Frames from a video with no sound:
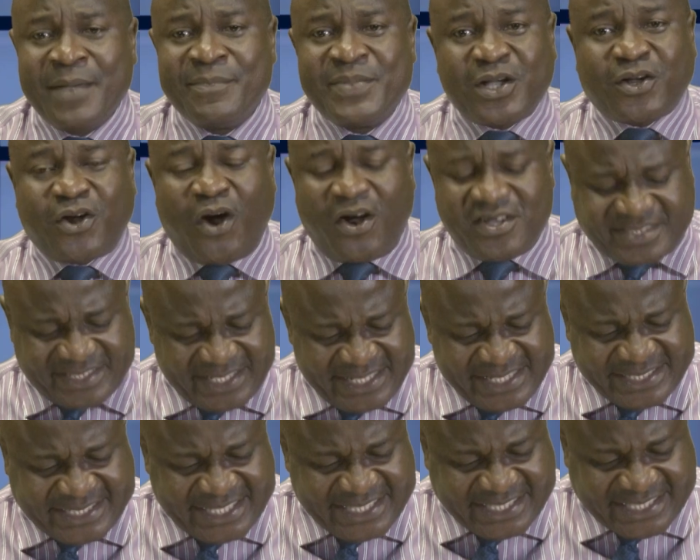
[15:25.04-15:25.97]
Because
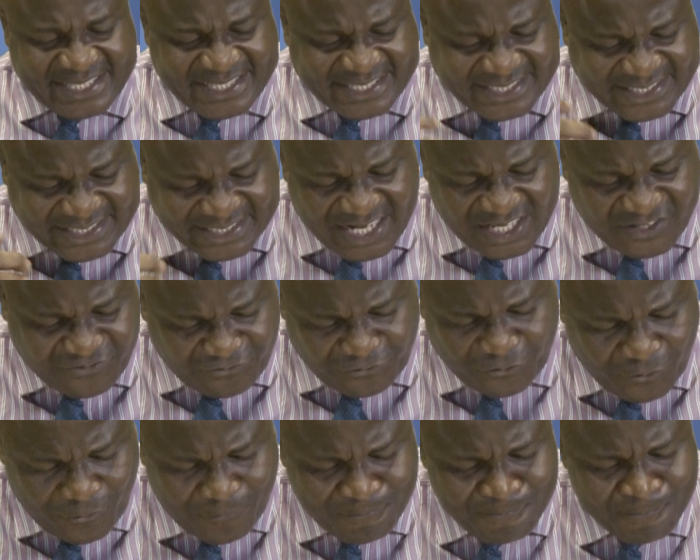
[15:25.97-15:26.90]
it is
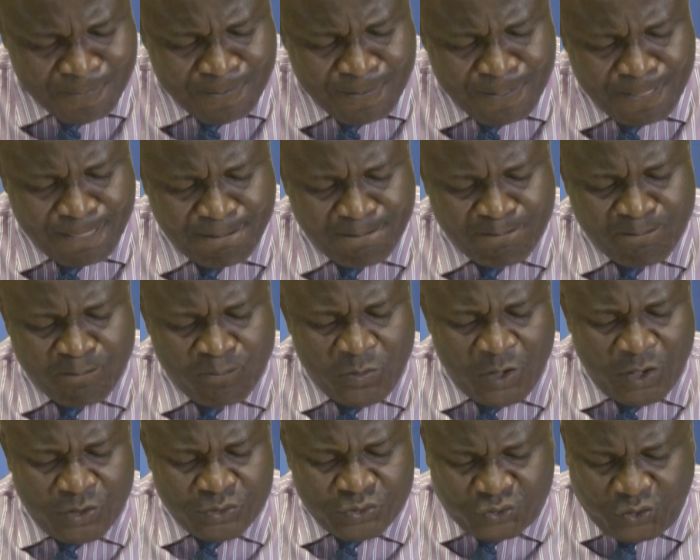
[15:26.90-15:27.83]
stressful.
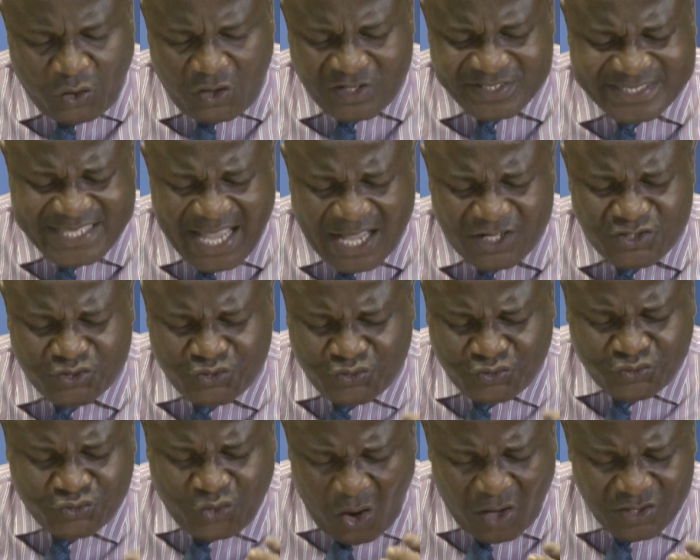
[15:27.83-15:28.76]
Those
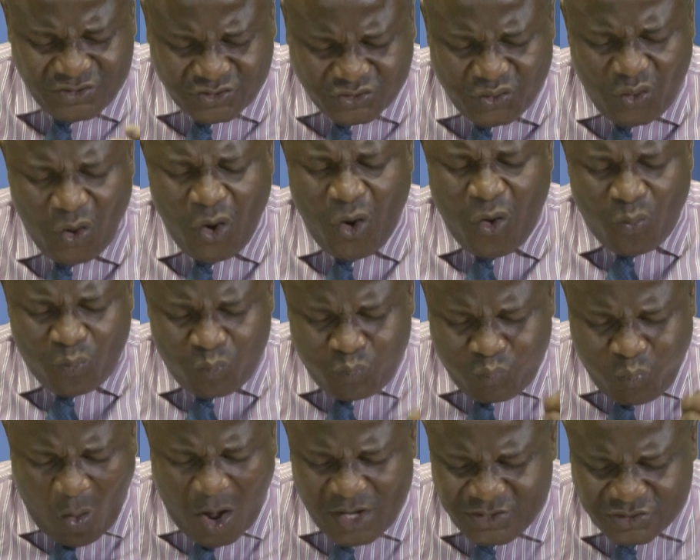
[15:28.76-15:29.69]
that don't
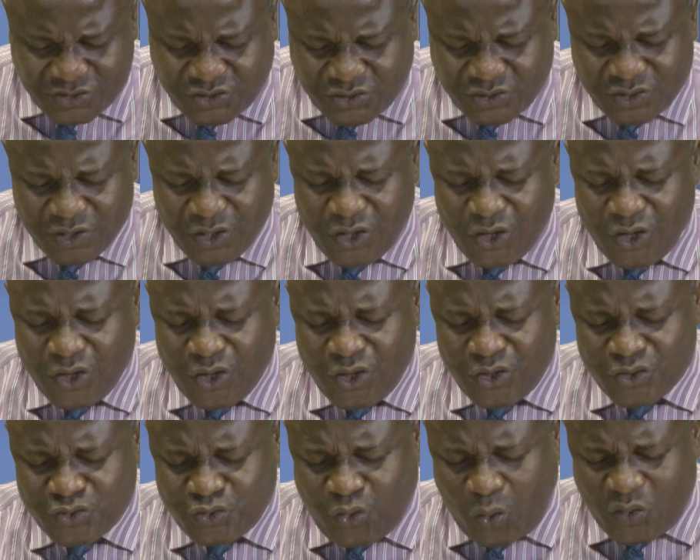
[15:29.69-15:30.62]
want
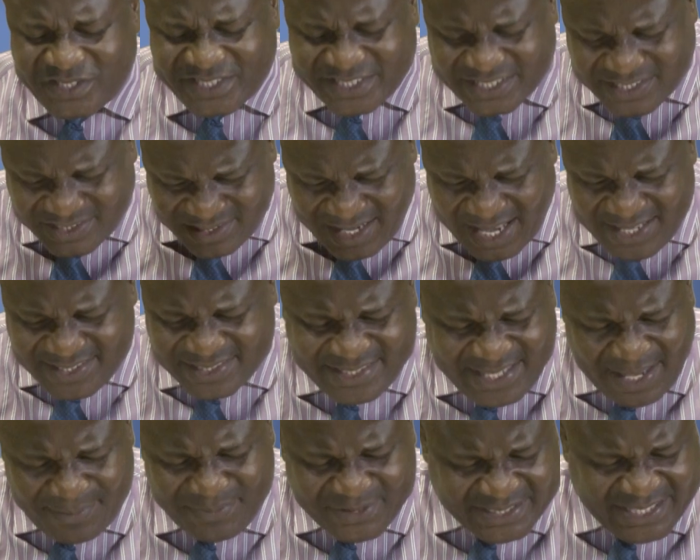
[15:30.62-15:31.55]
to stress
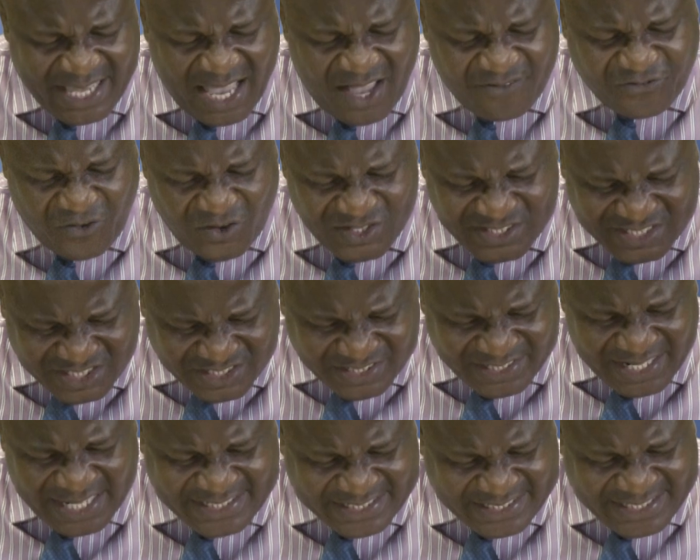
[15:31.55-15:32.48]
themselves or
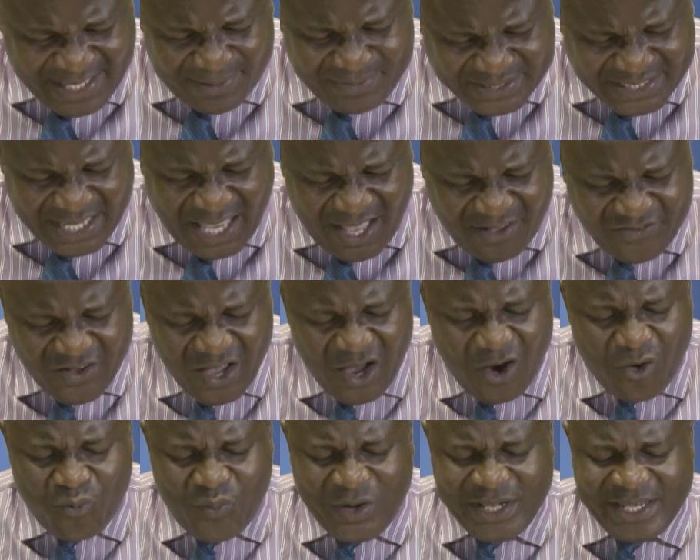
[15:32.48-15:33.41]
stretch themselves
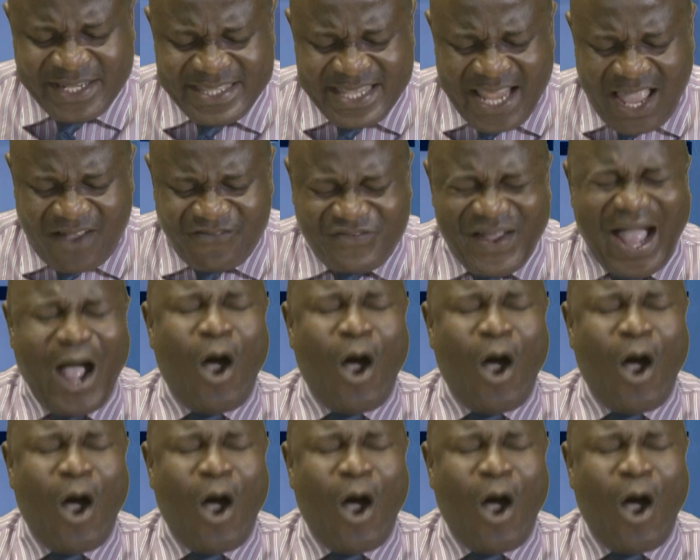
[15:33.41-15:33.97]
will never